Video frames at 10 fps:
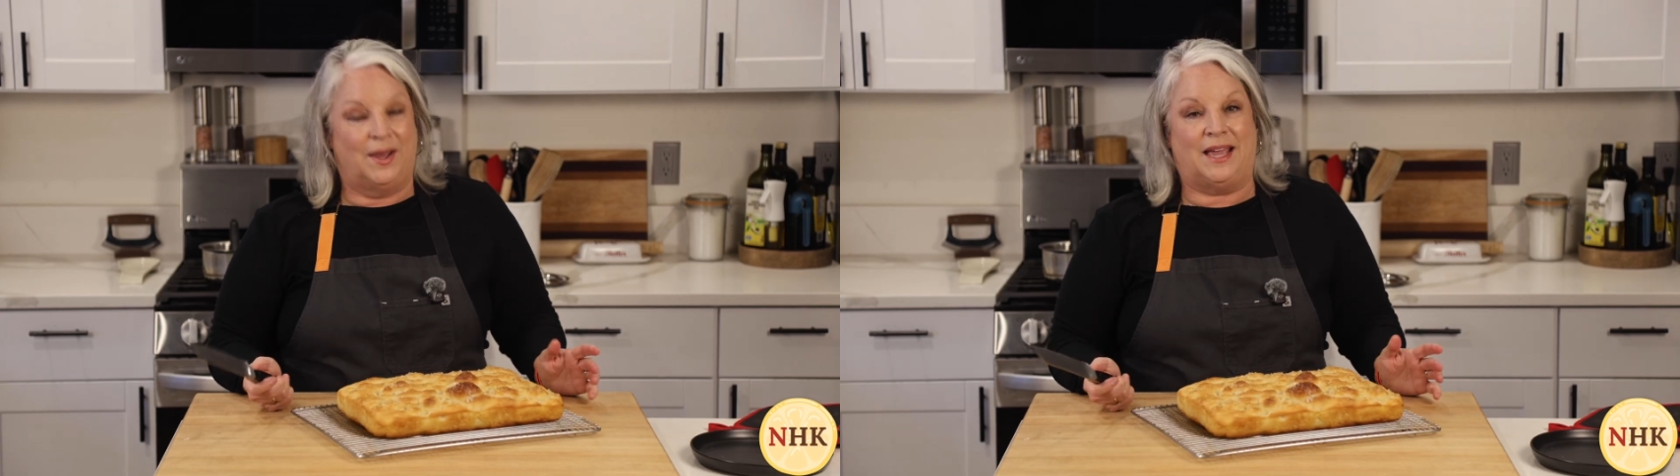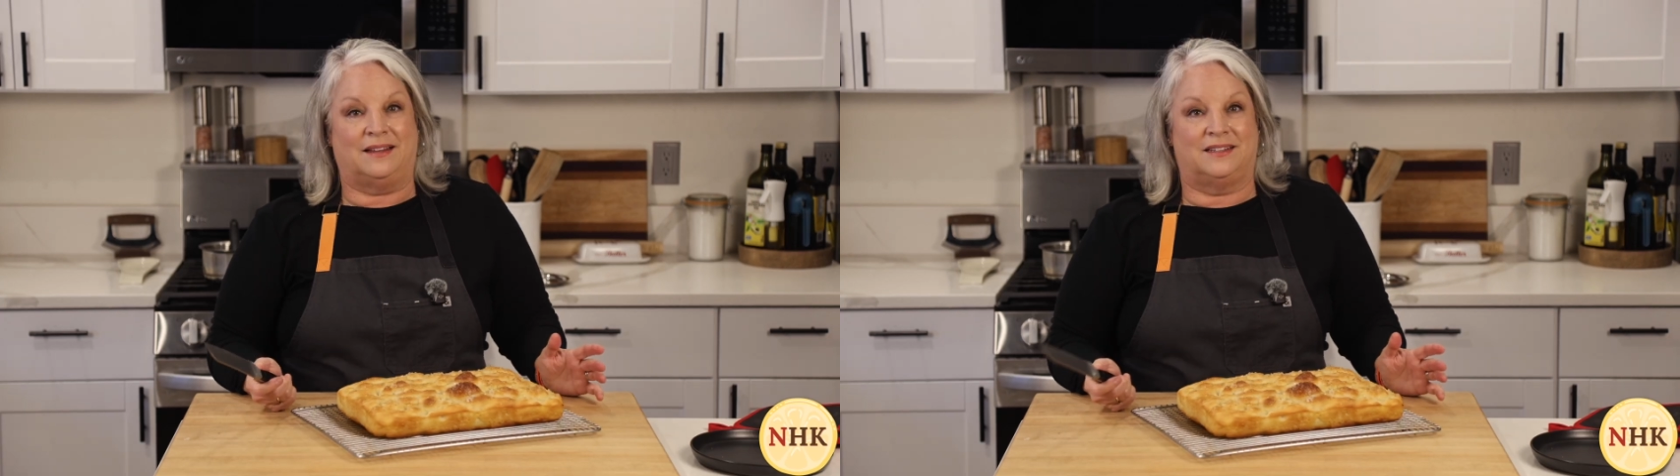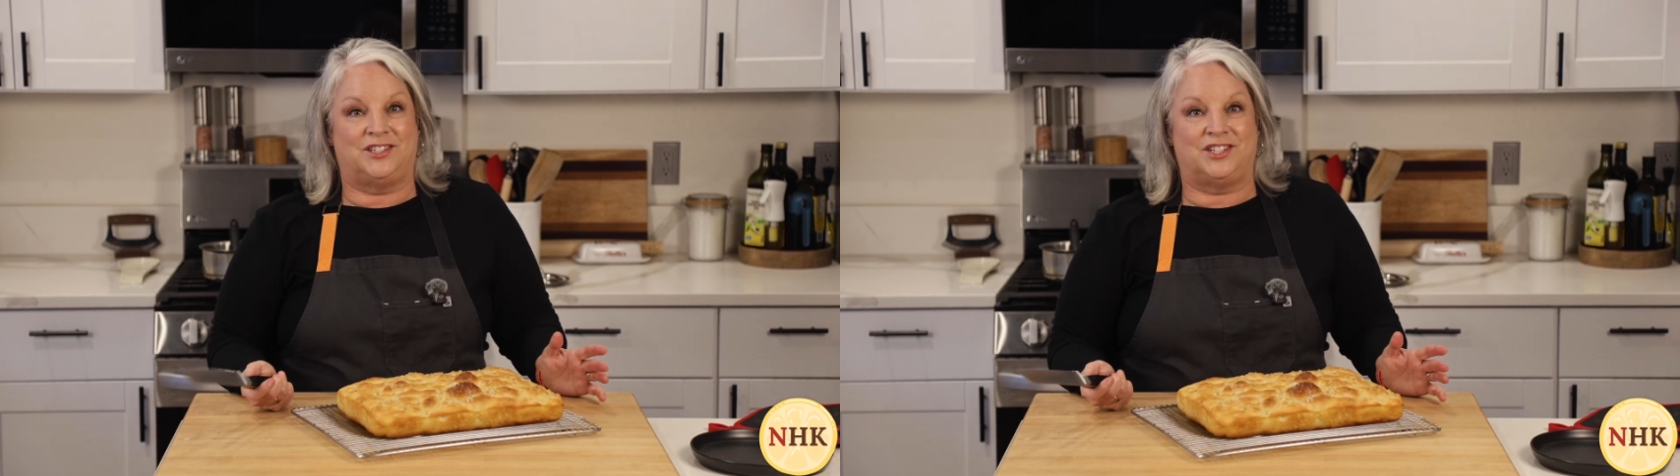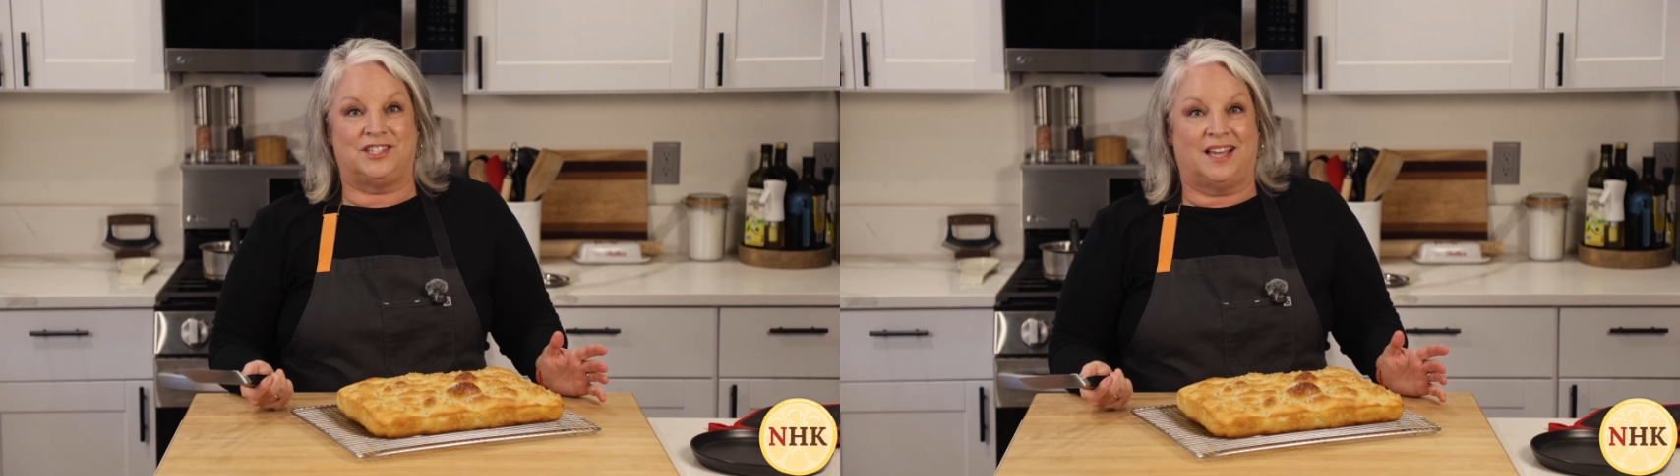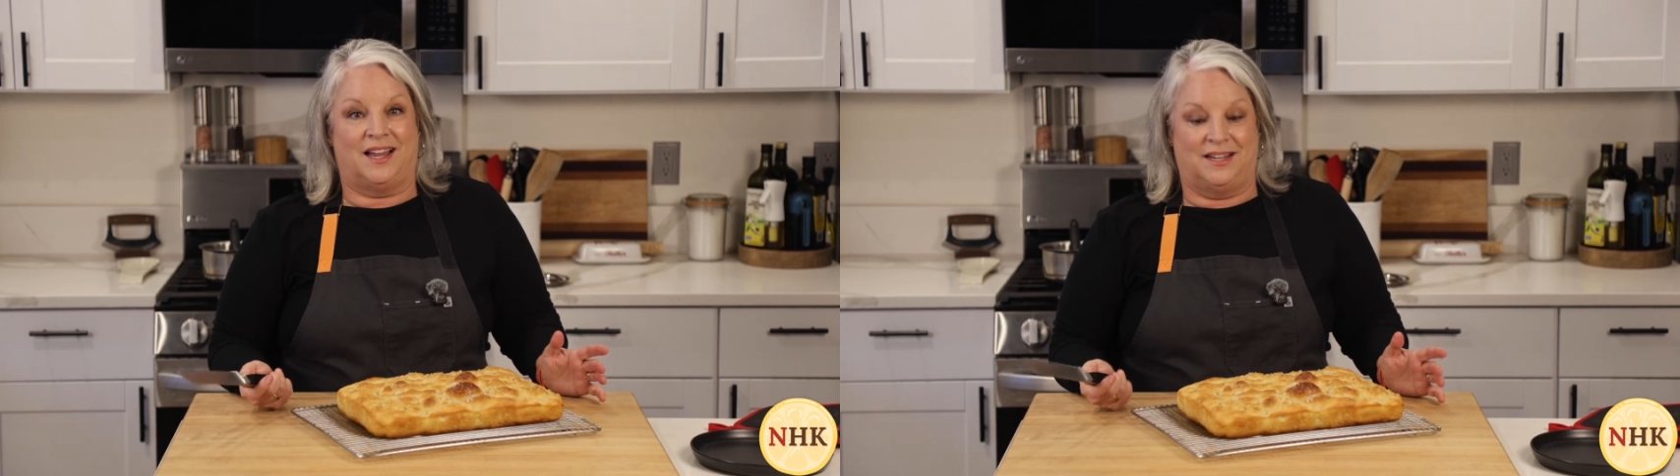wait. Let's
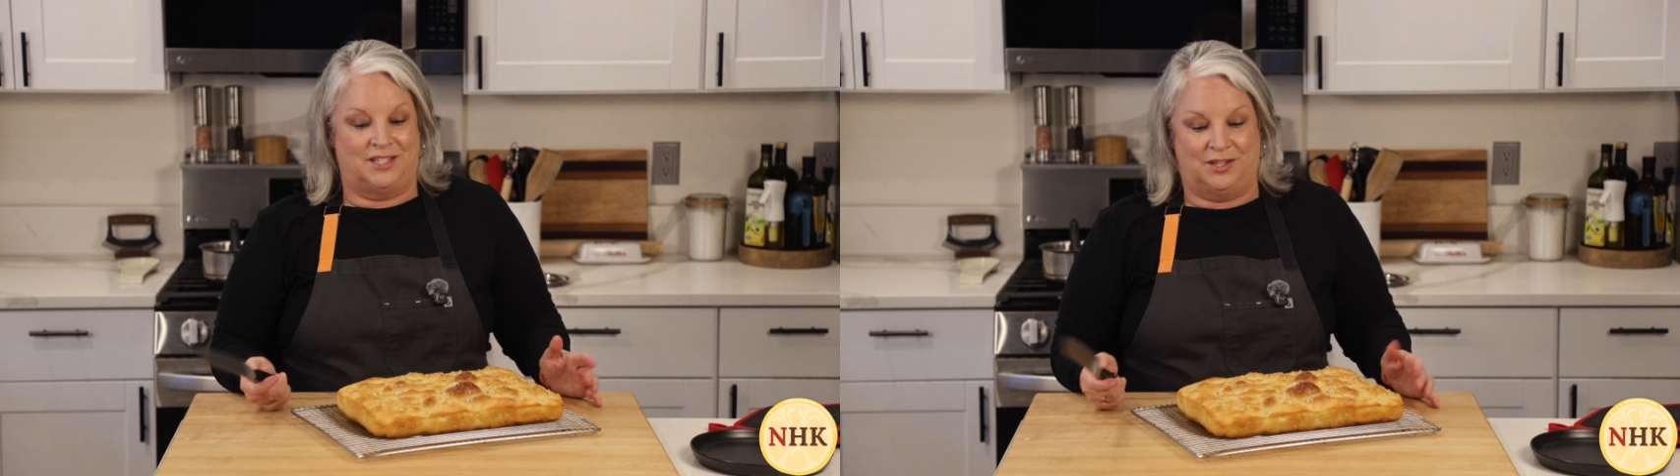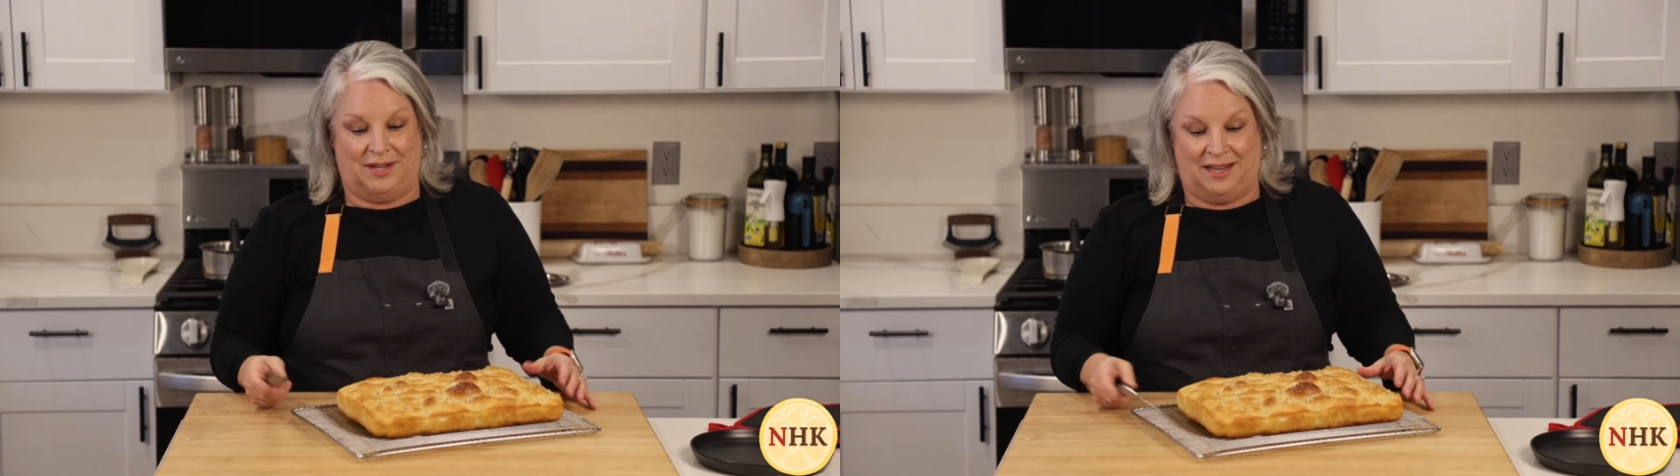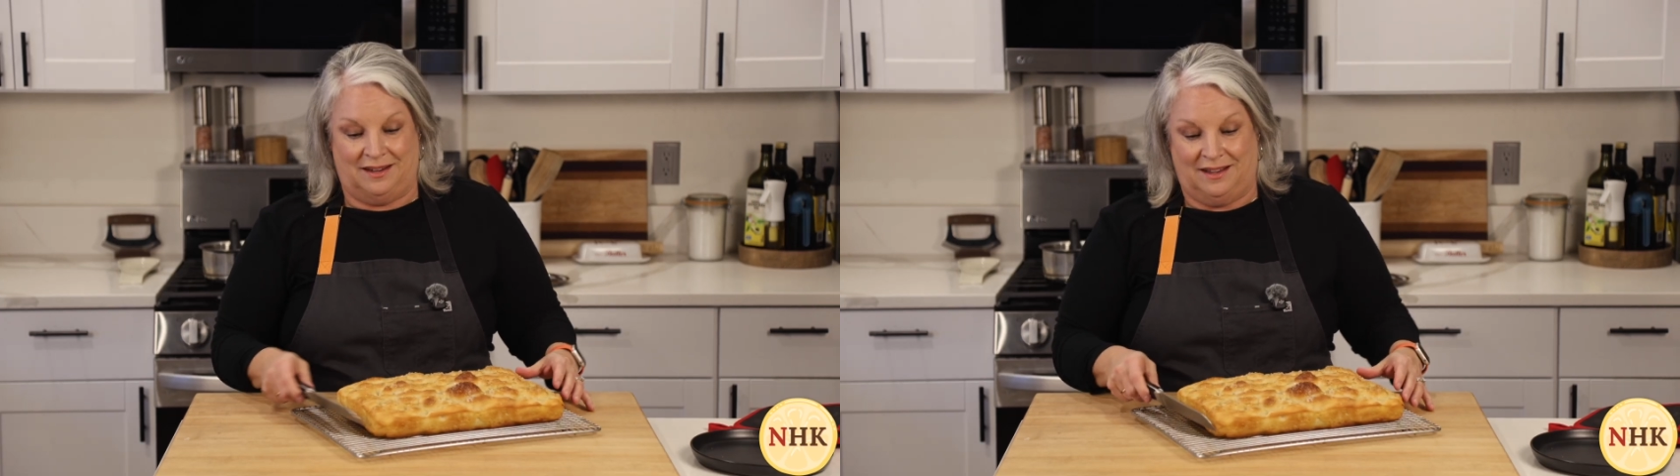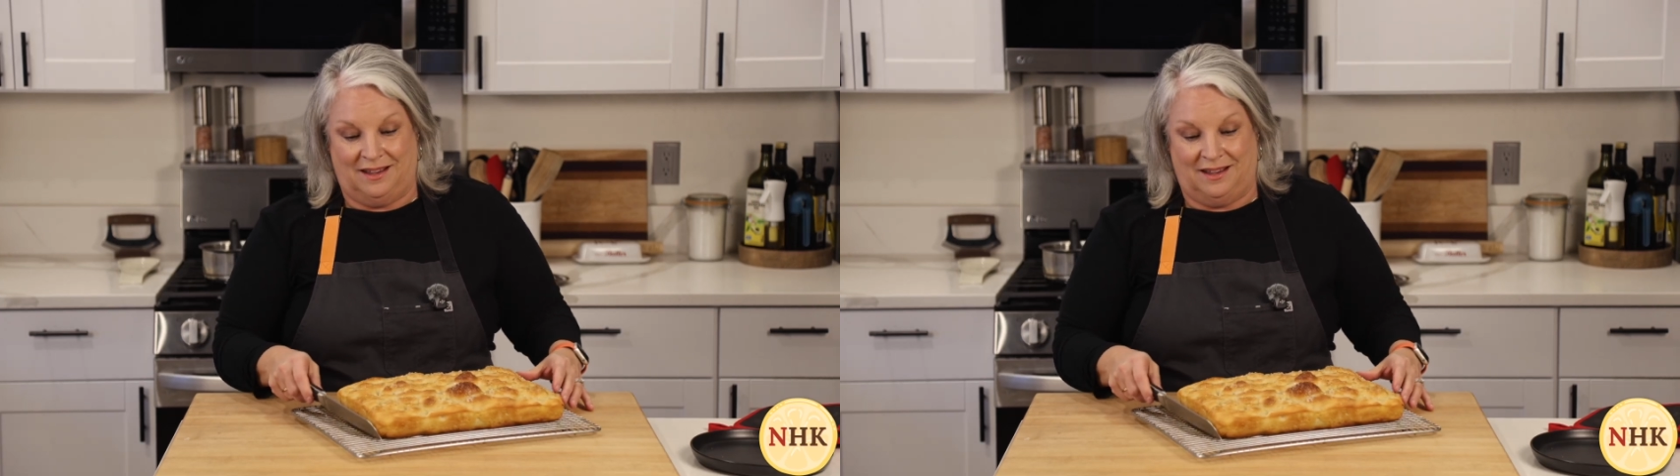just cut into it